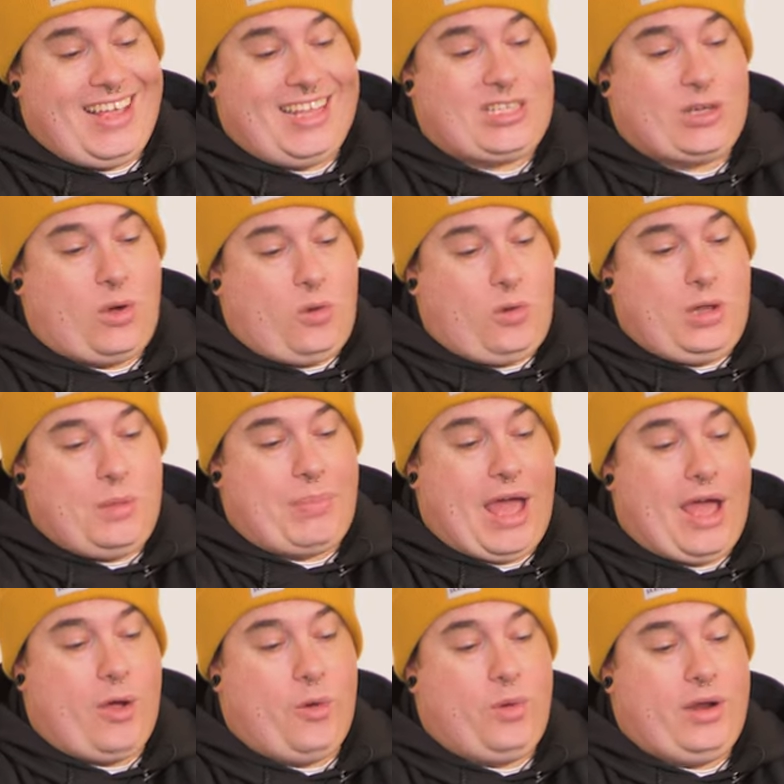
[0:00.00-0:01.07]
it's all
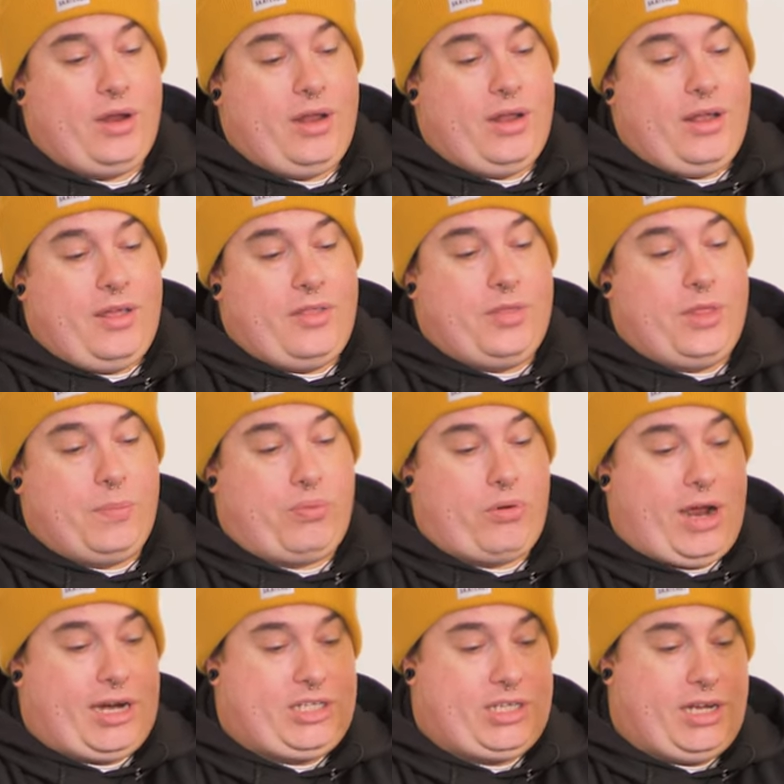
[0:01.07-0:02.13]
about the
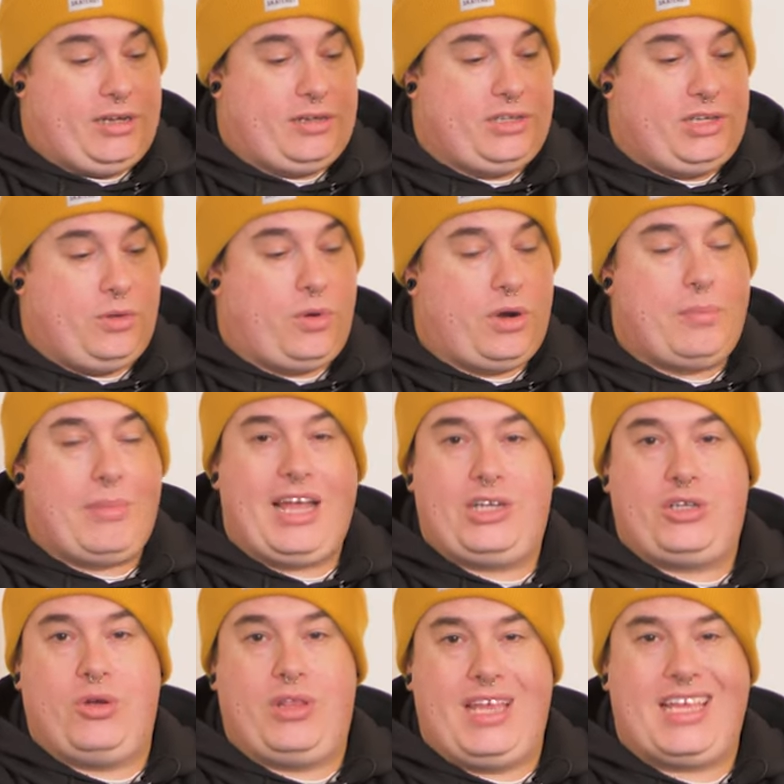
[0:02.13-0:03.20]
pressure. You wanna make
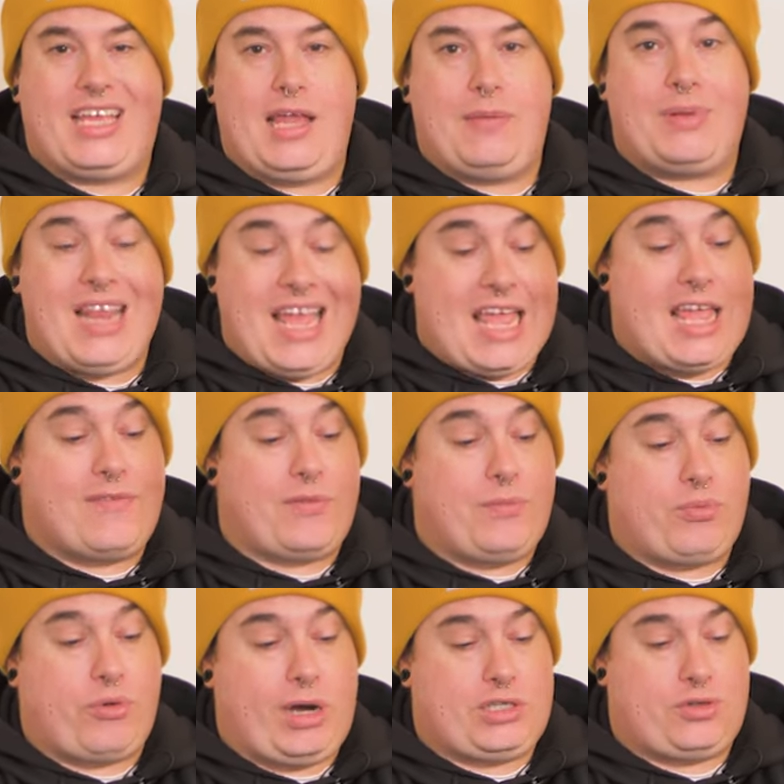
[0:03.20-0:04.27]
sure that you keep an
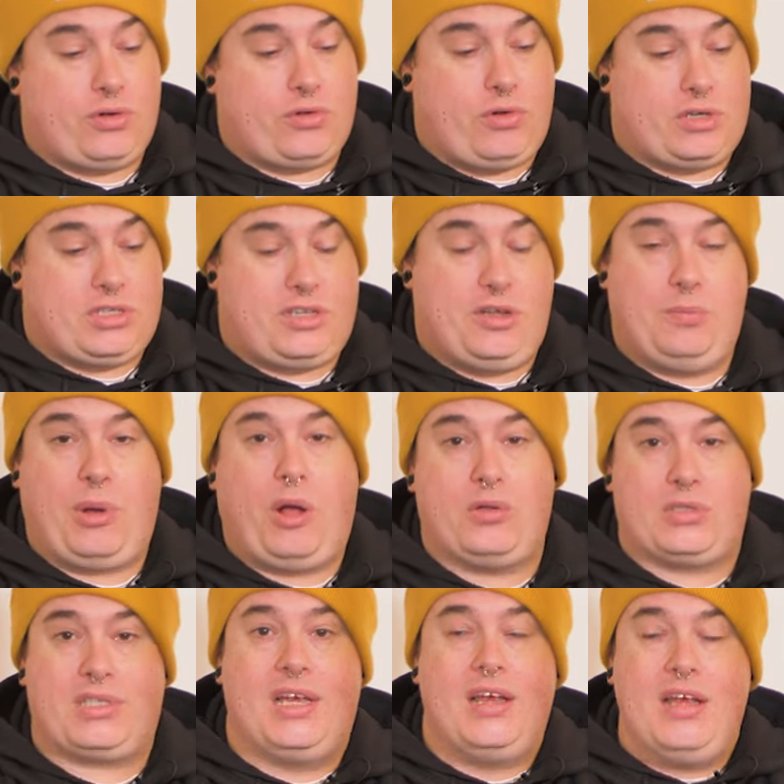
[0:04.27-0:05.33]
even pressure across two
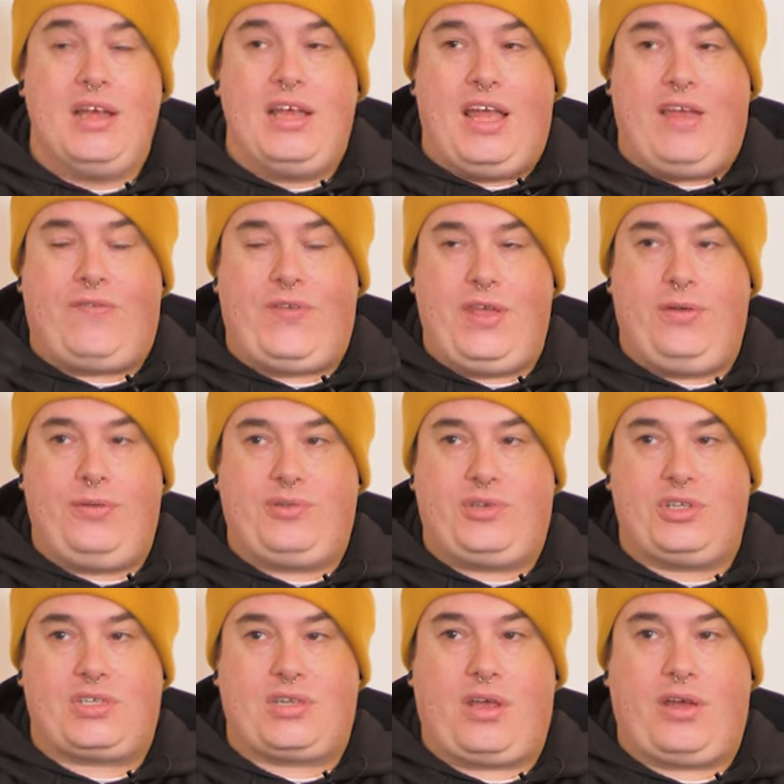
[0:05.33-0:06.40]
bolts. If you
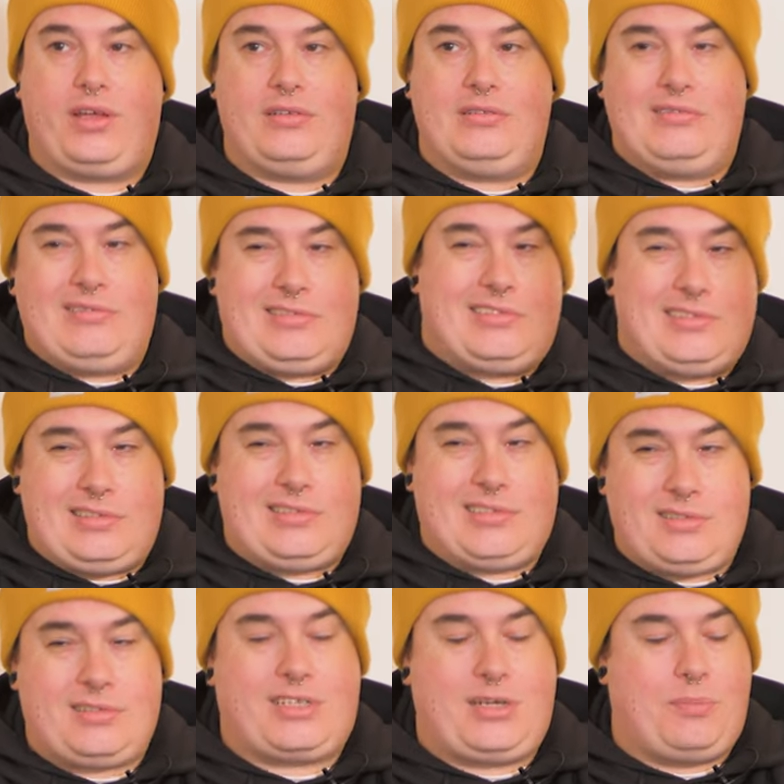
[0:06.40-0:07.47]
just like
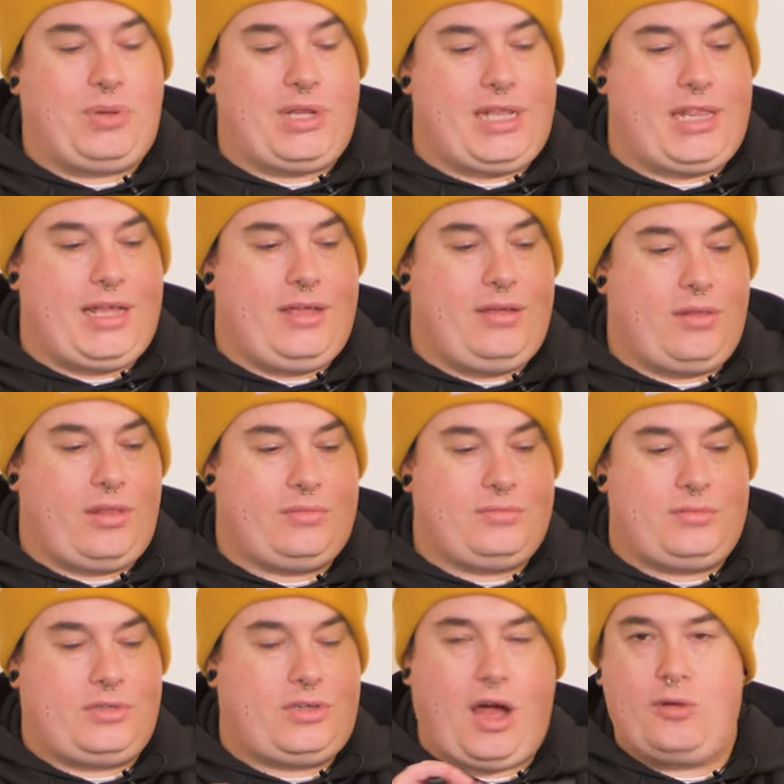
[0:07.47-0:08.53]
completely
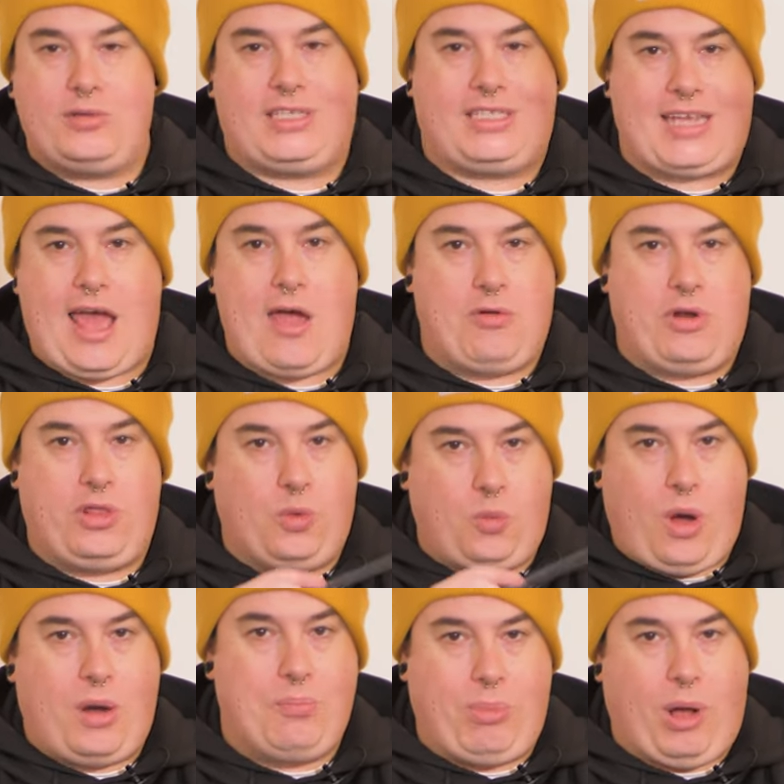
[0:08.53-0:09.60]
go to town on the
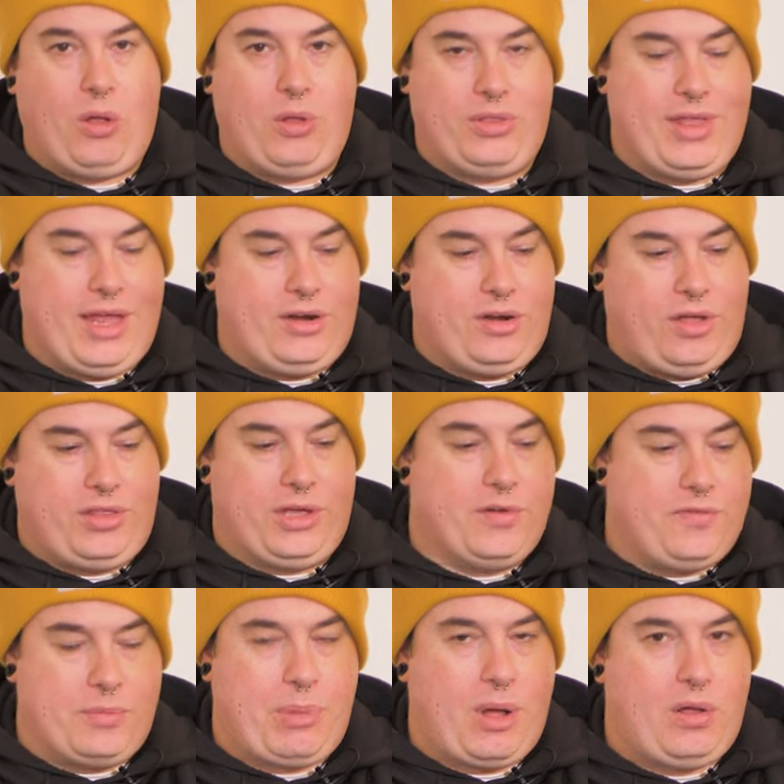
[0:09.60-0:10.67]
one bolt and then not the
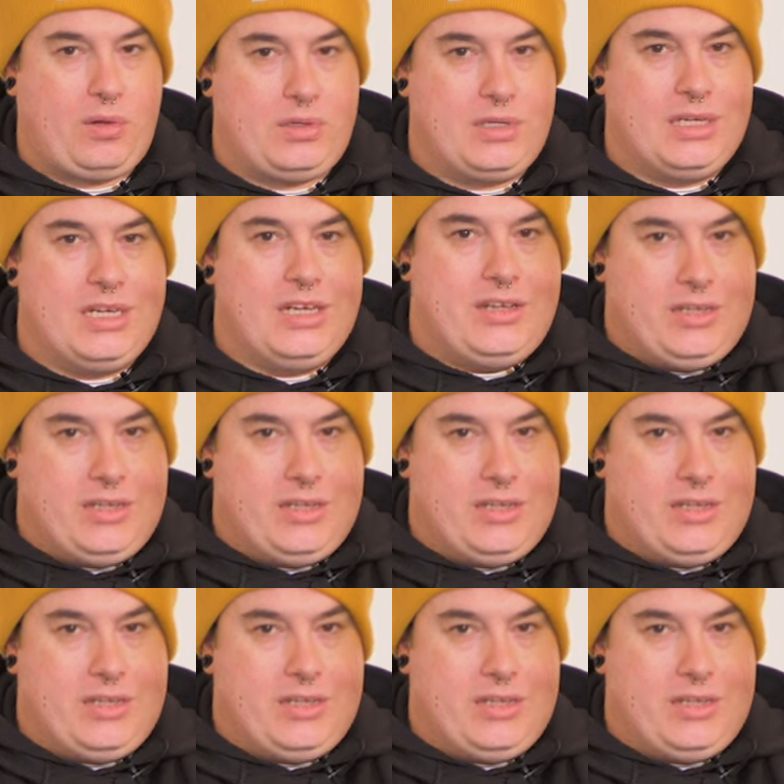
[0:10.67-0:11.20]
other bolt,